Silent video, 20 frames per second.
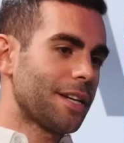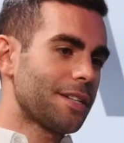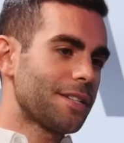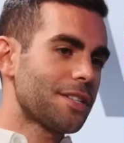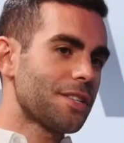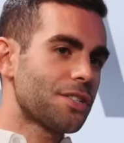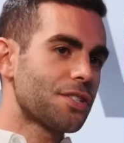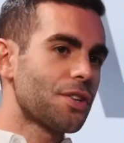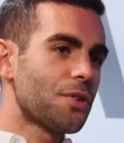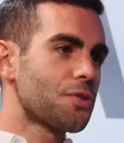it's
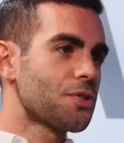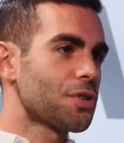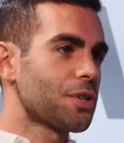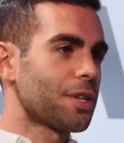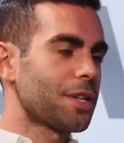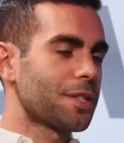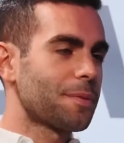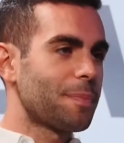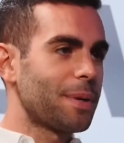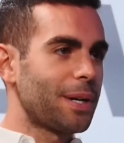the social
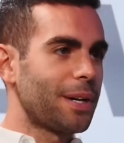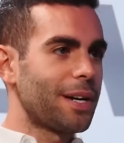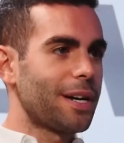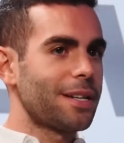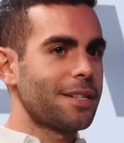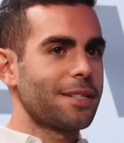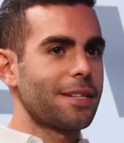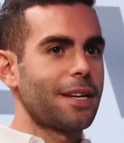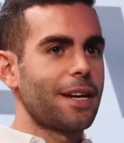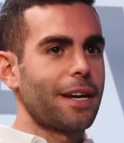
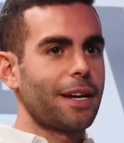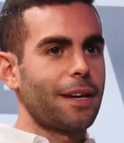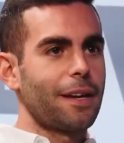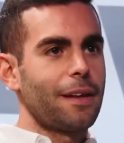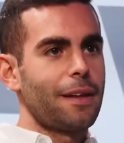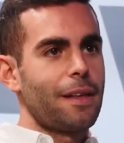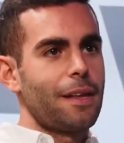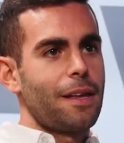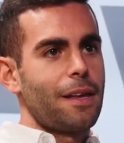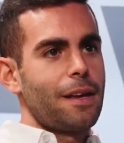experience. Like,
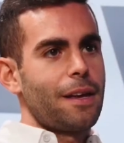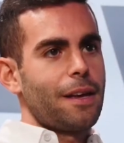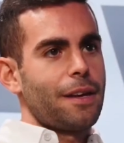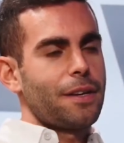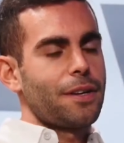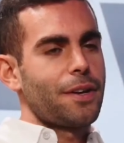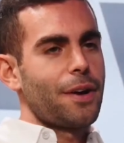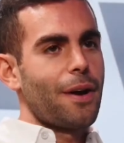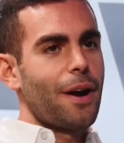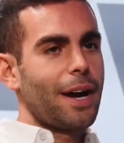
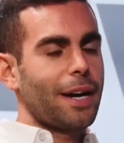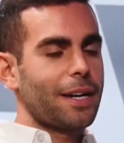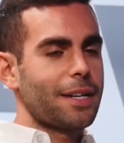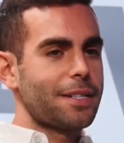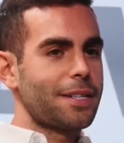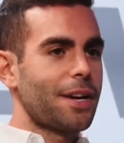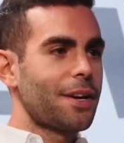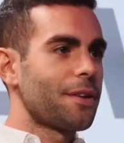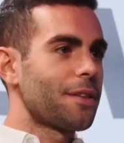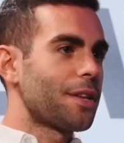I can
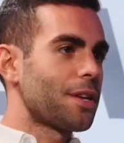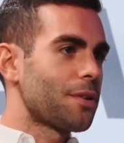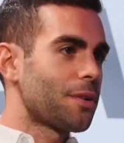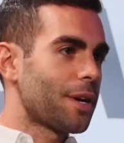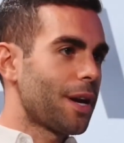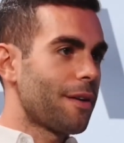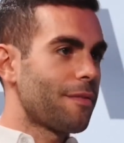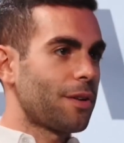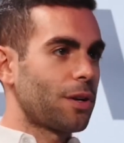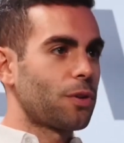tell you that you
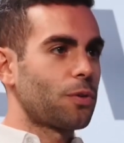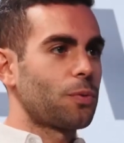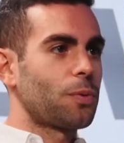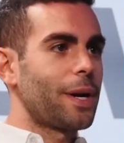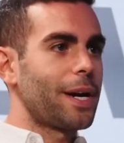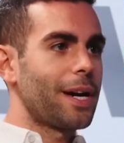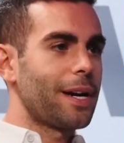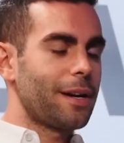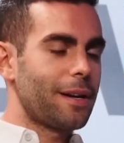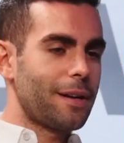could have a
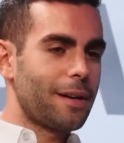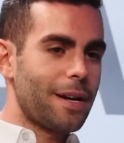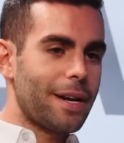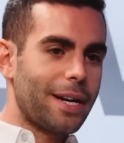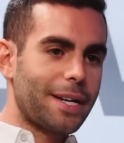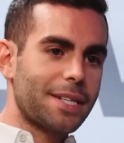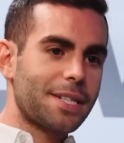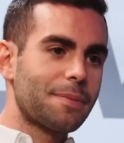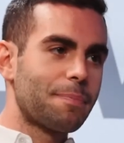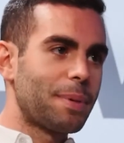great
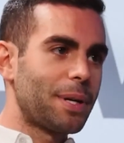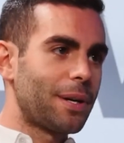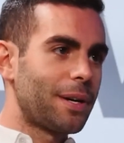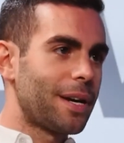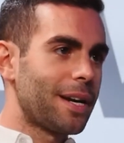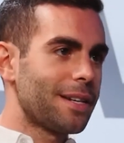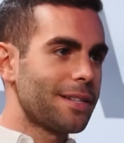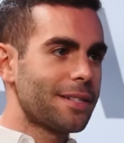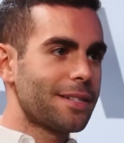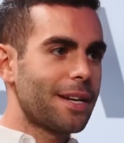
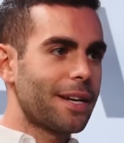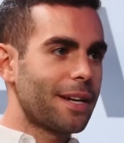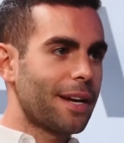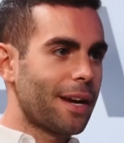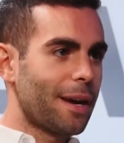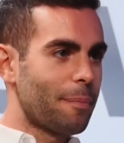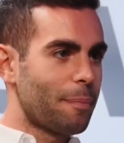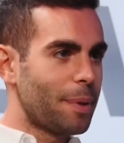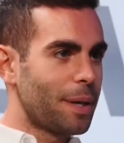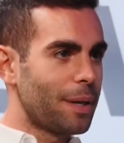experience
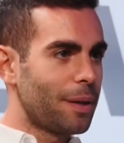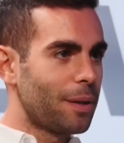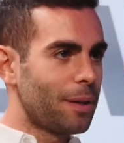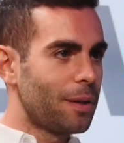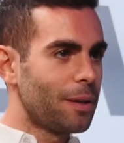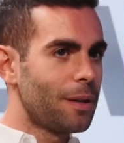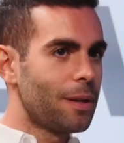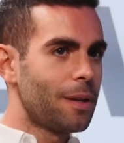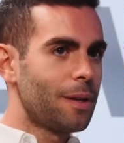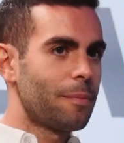taking a
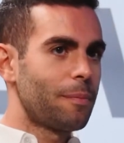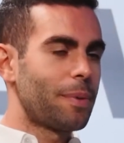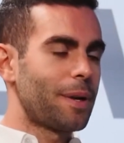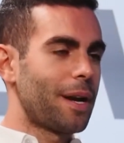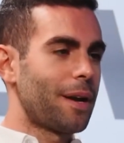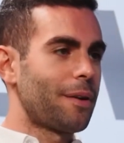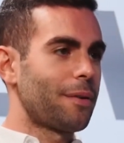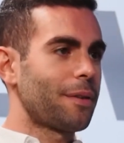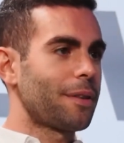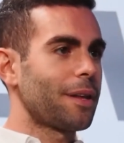pill, but
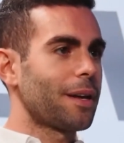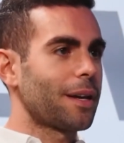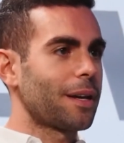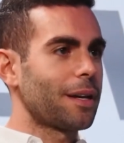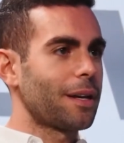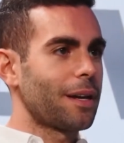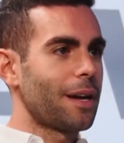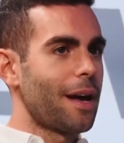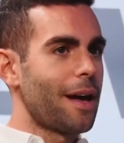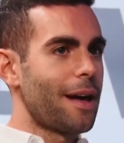I don't
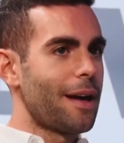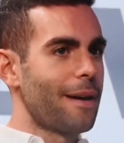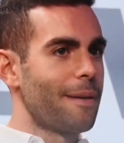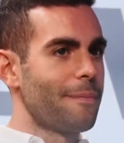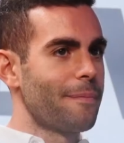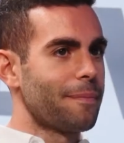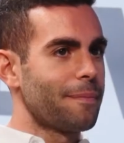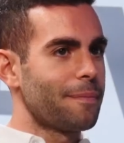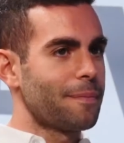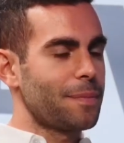think,
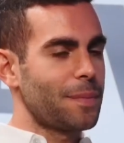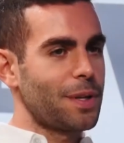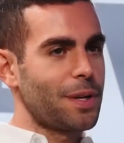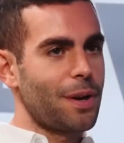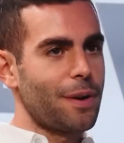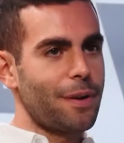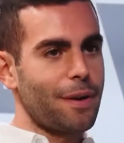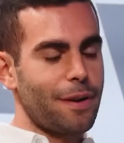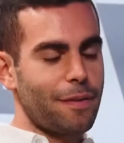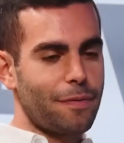
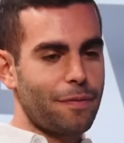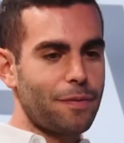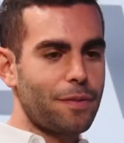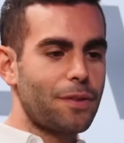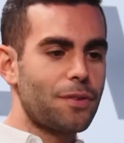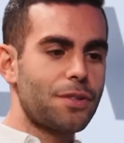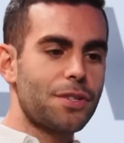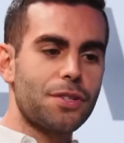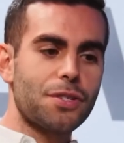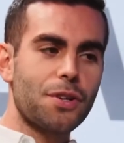if
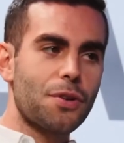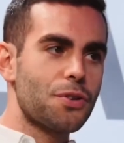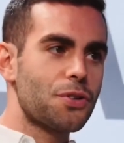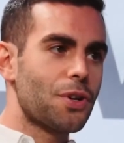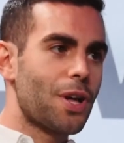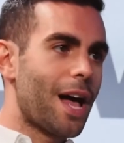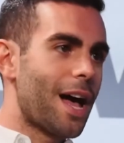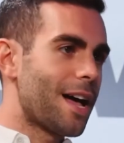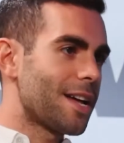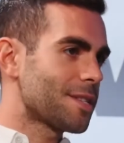there's a
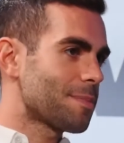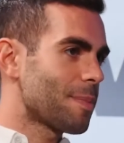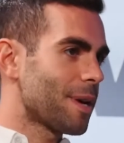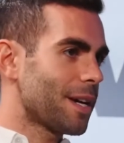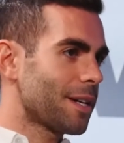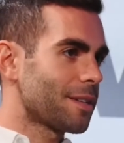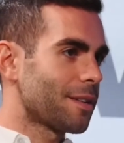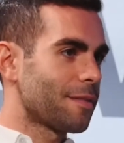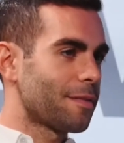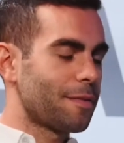social
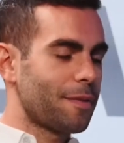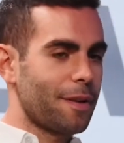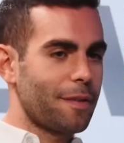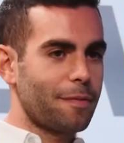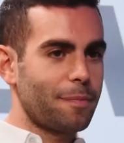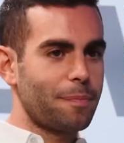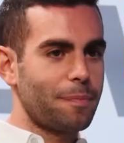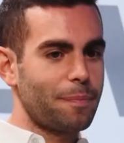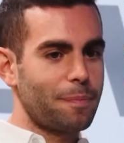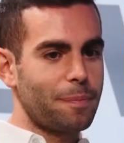aspect
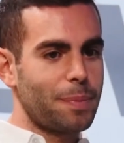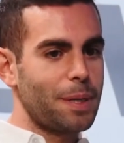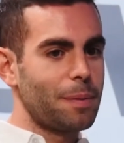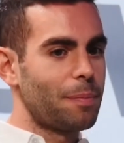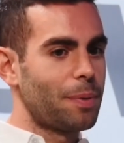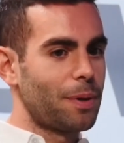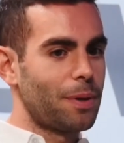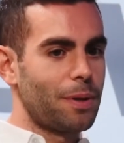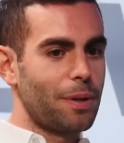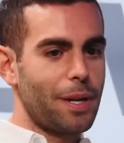of
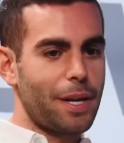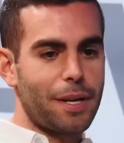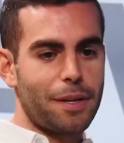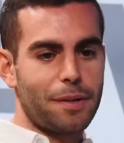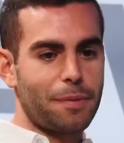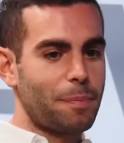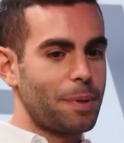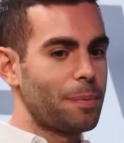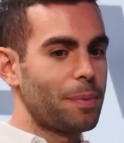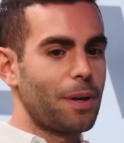people,
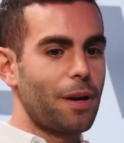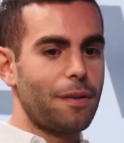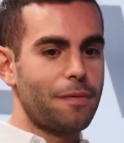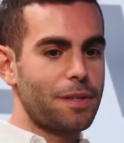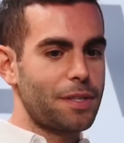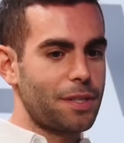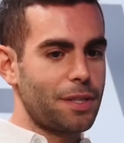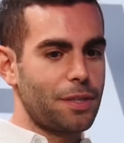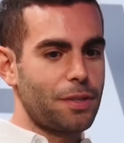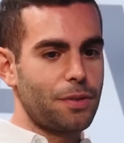and people
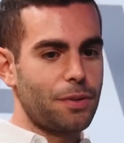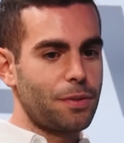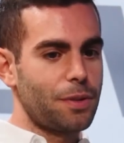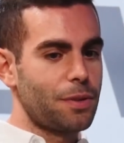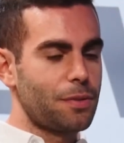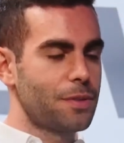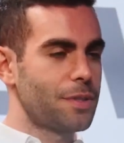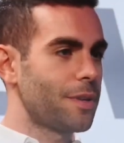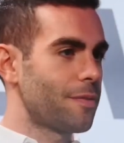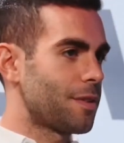obviously do
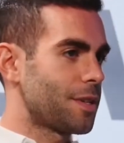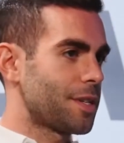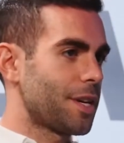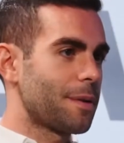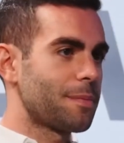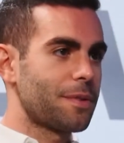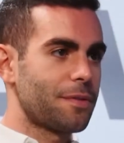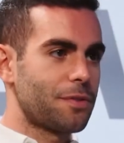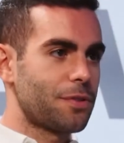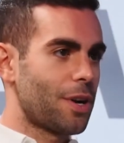use different
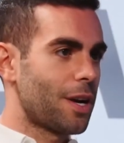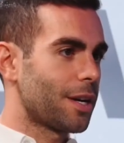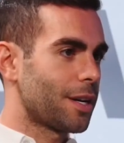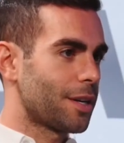types of drug